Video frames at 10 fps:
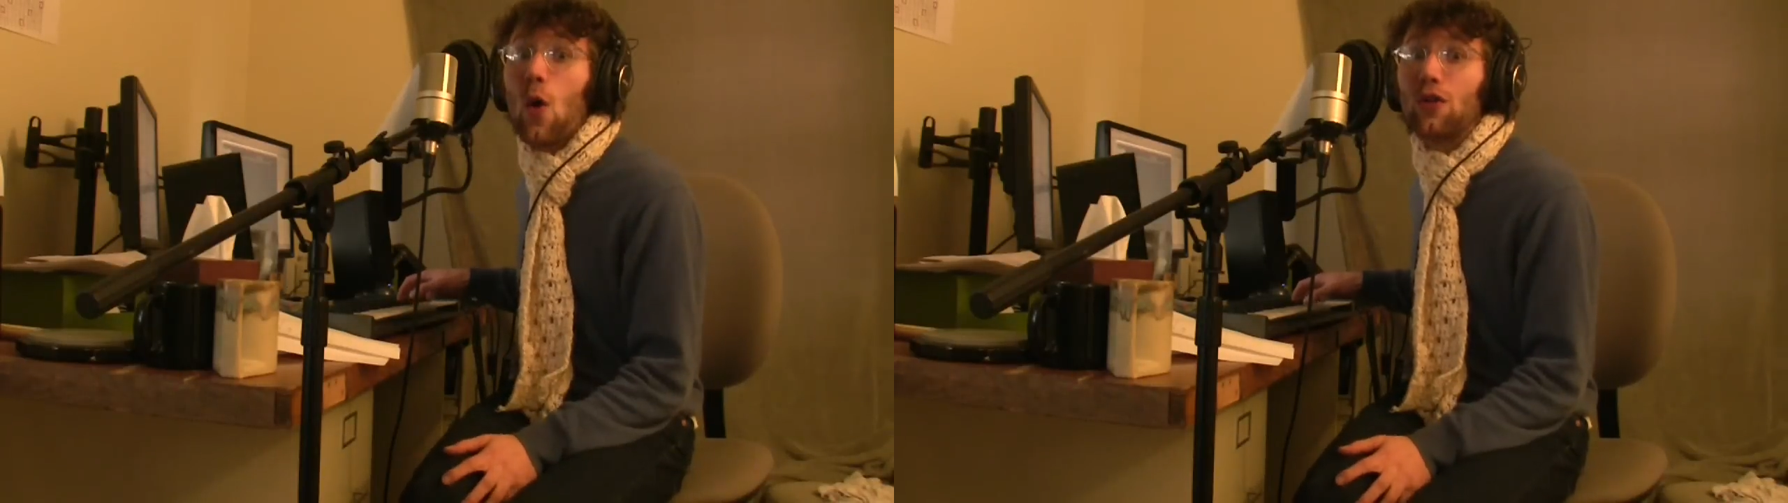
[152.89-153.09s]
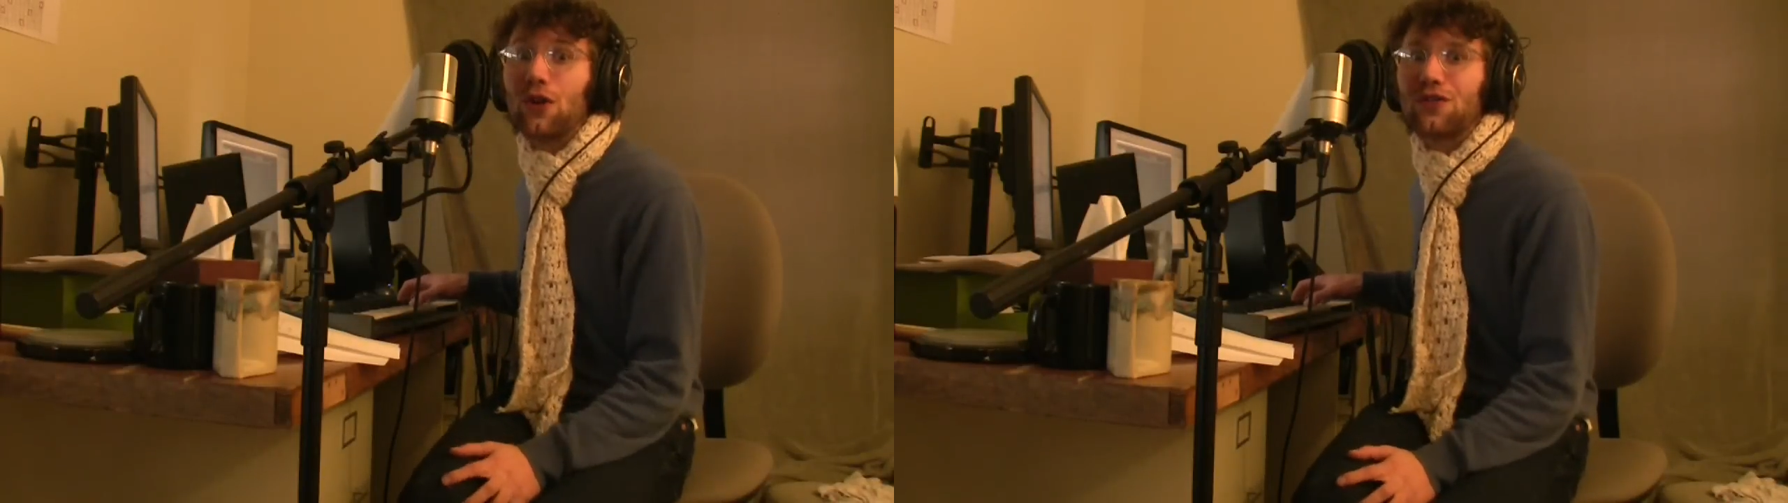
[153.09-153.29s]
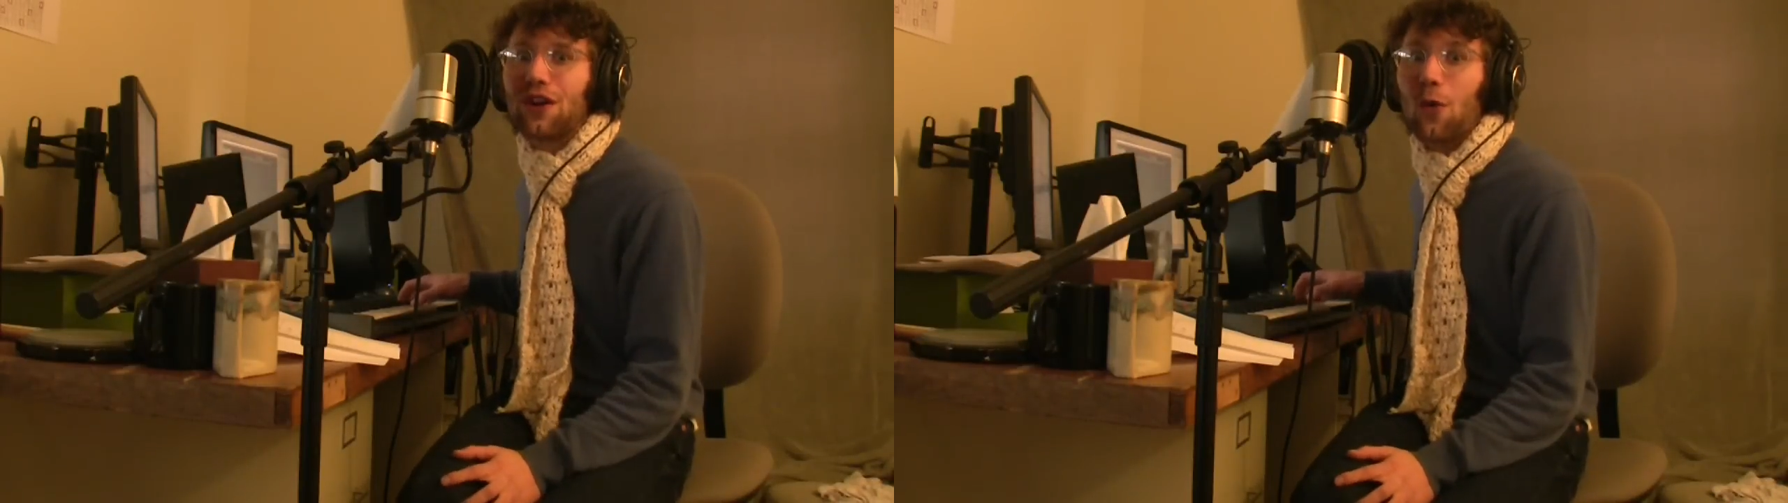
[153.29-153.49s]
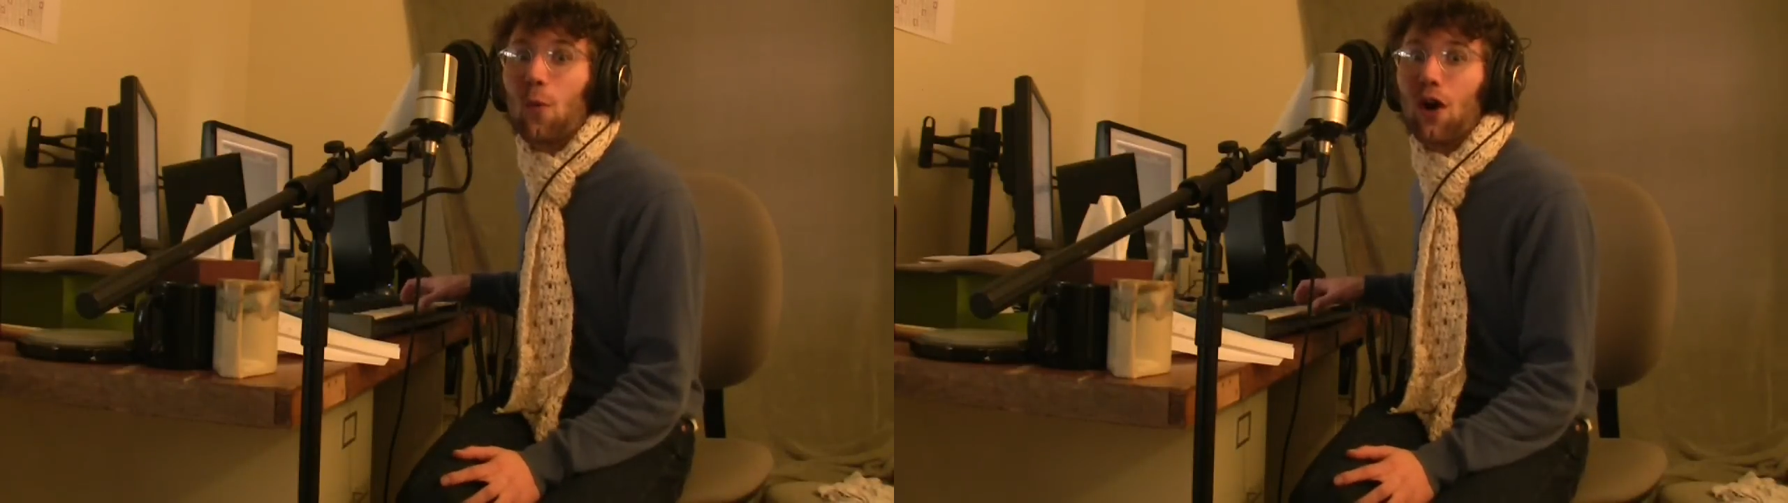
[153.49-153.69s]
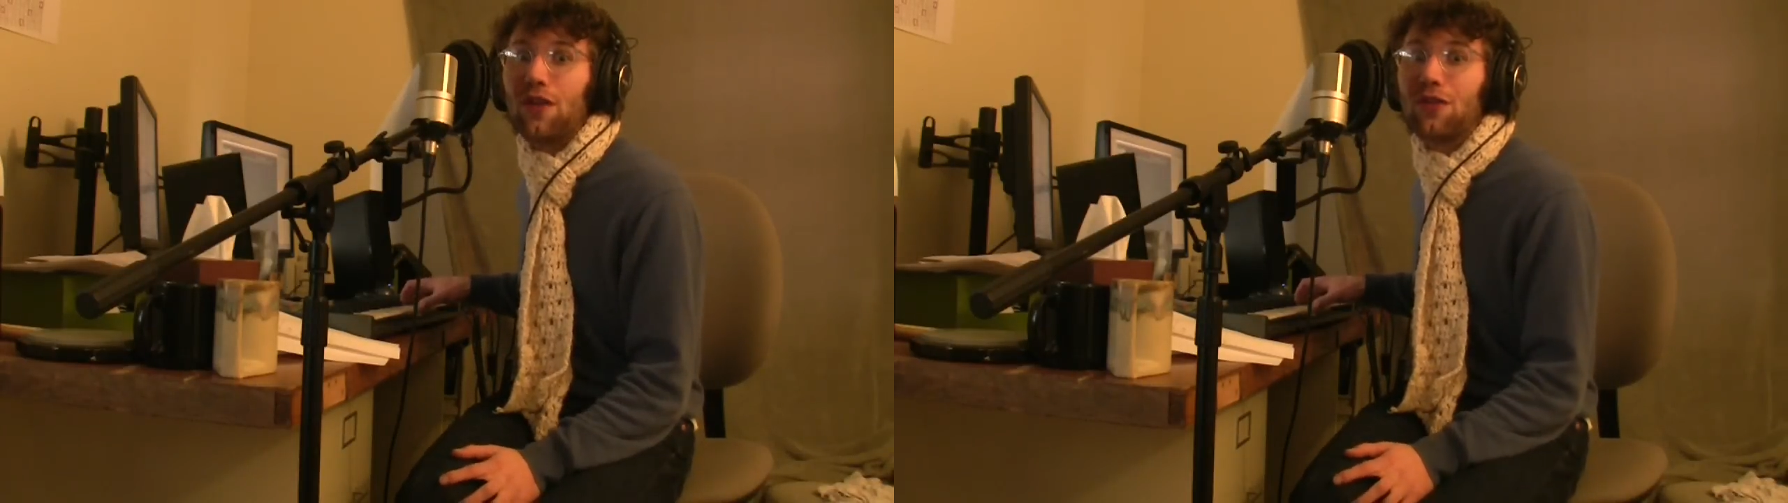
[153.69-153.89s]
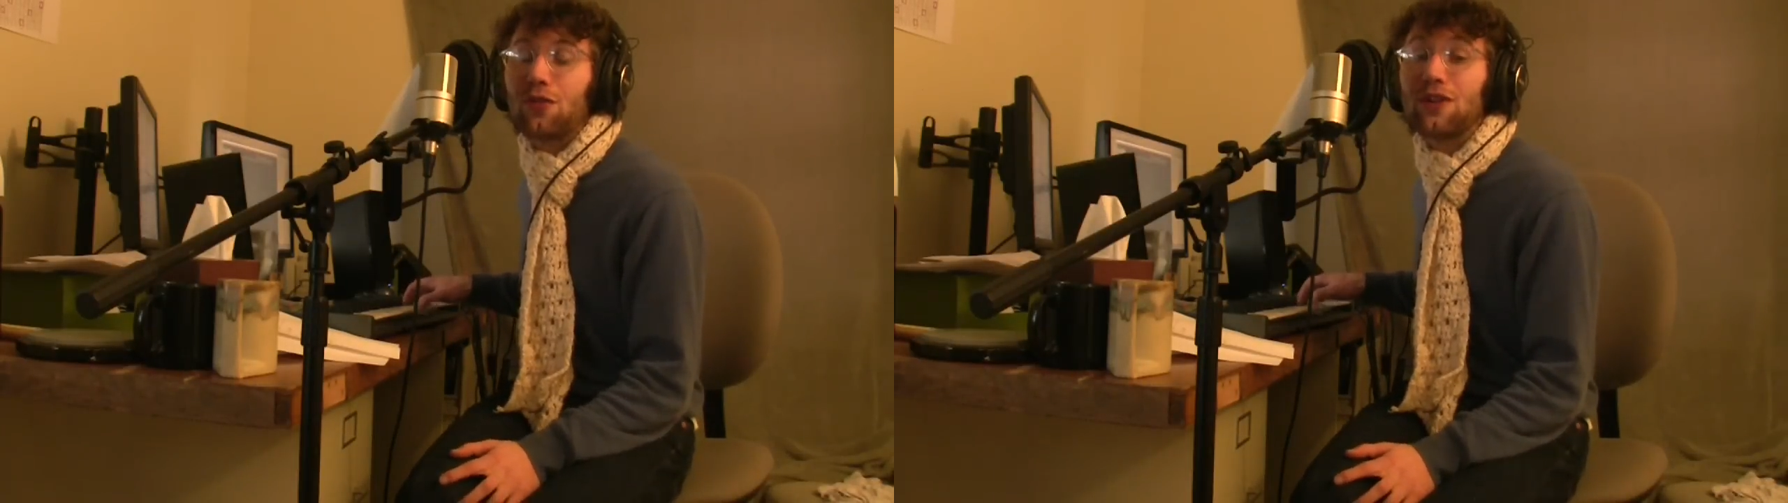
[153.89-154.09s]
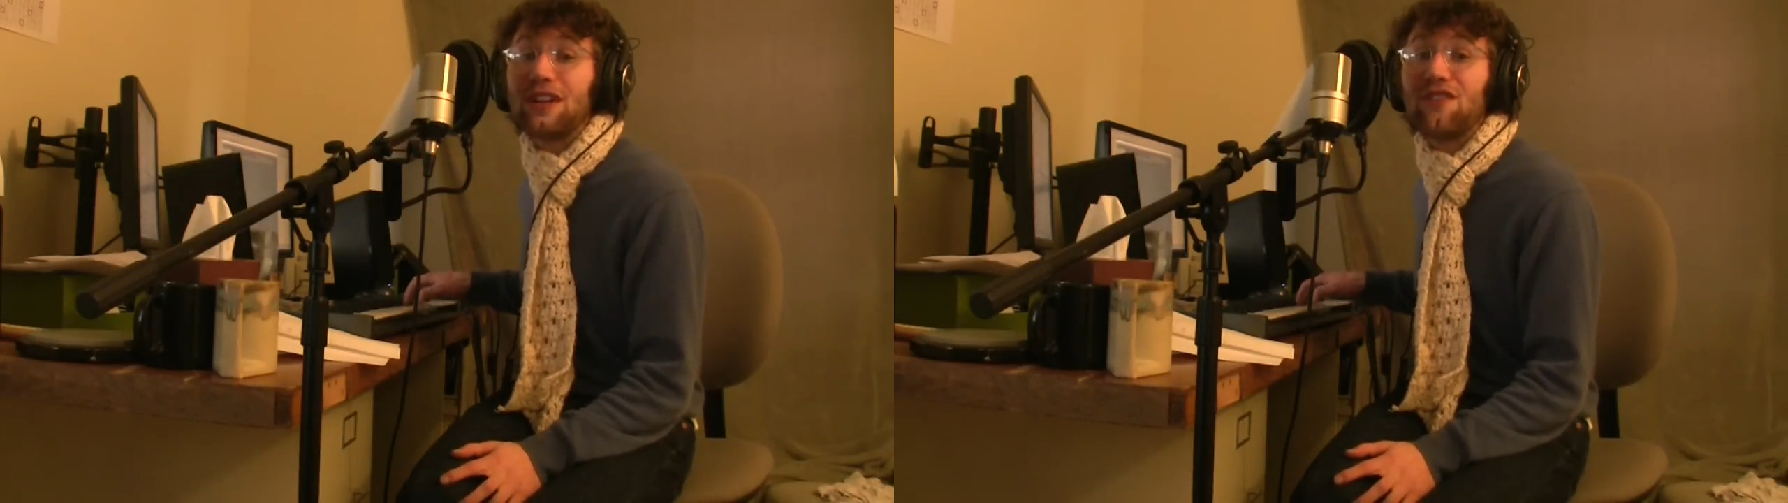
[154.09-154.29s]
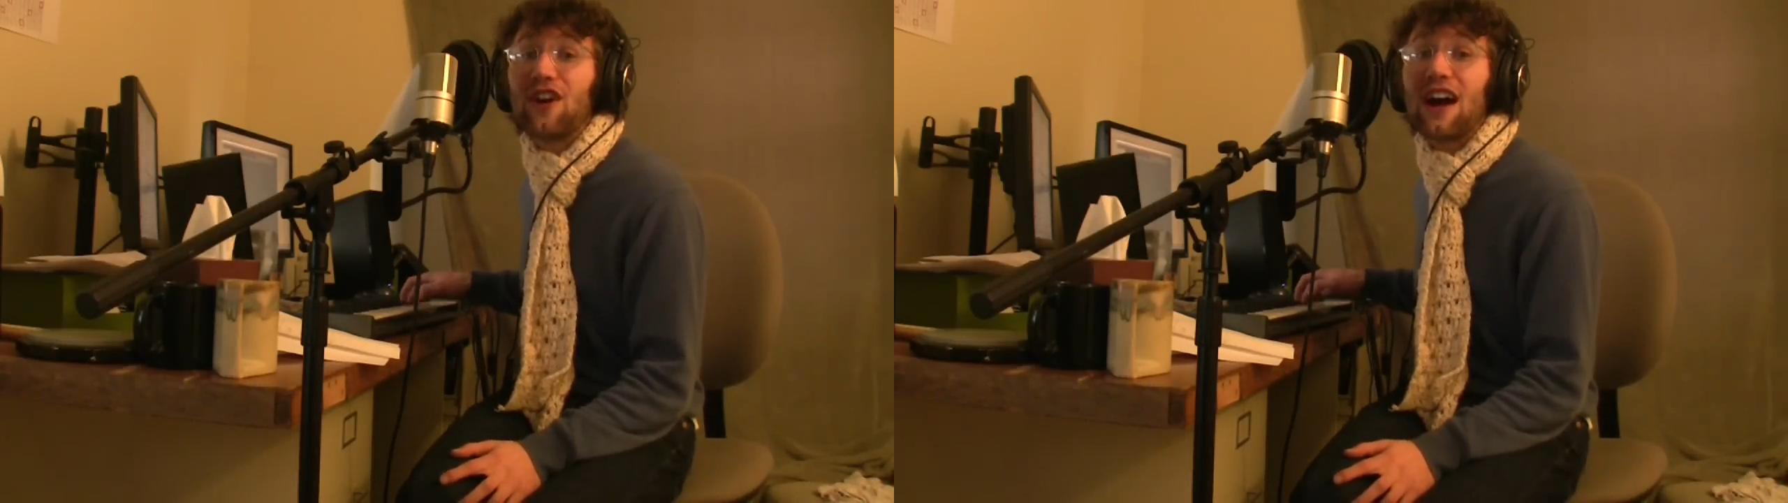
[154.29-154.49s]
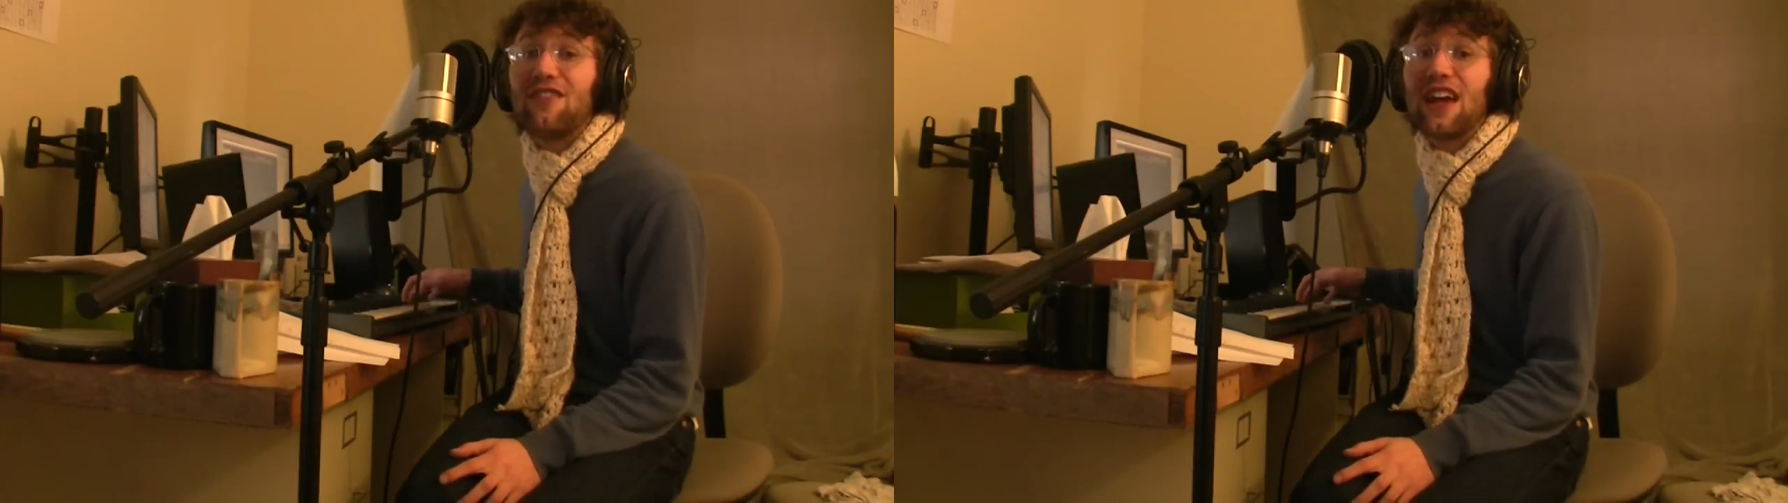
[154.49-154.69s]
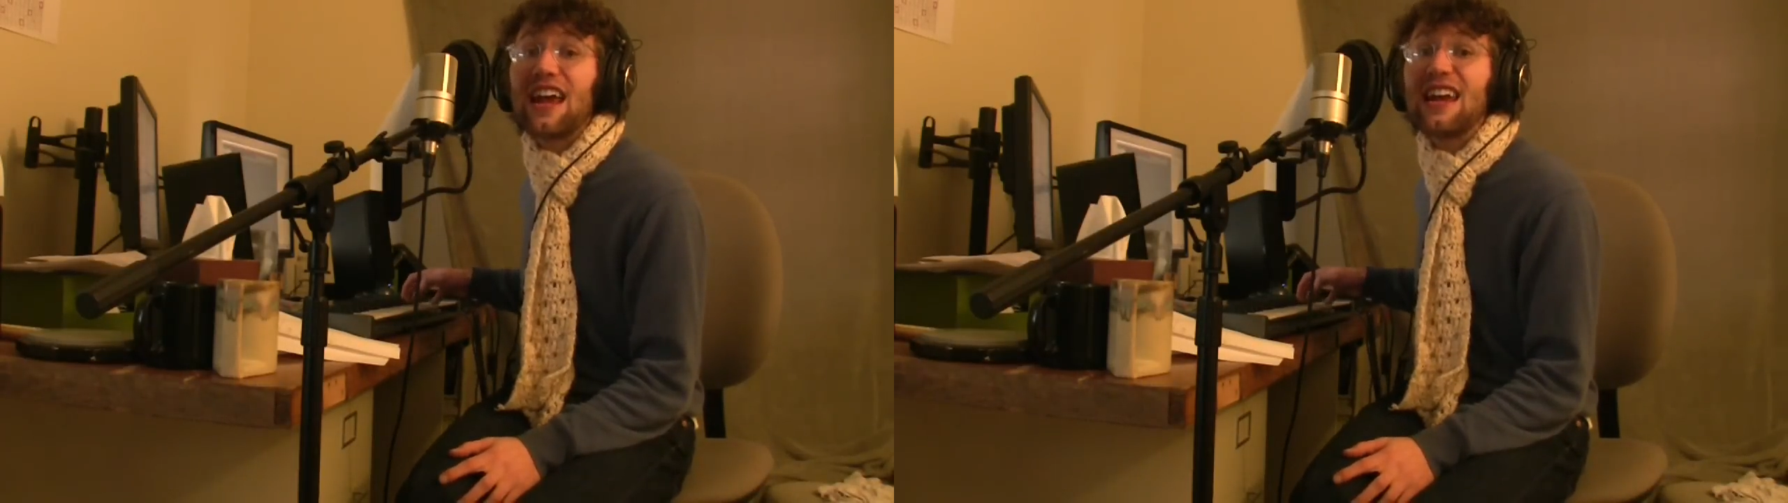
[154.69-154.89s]
Notes are 1, 3,
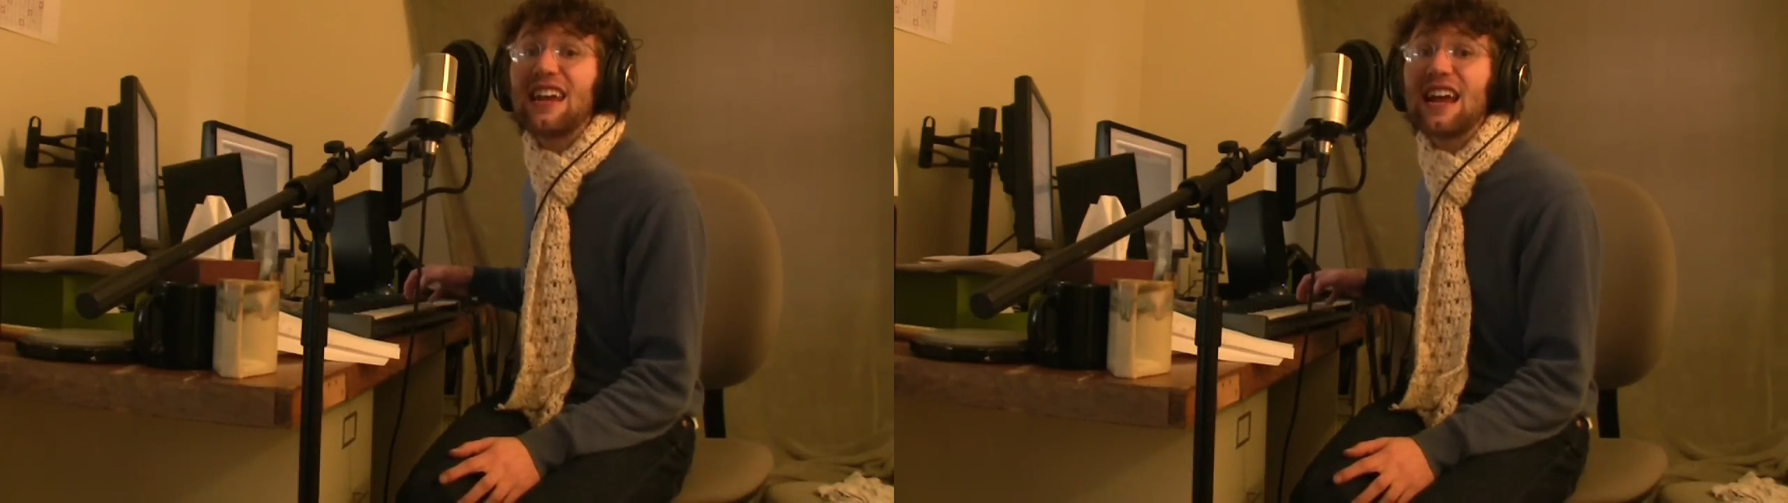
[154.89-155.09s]
5, 8,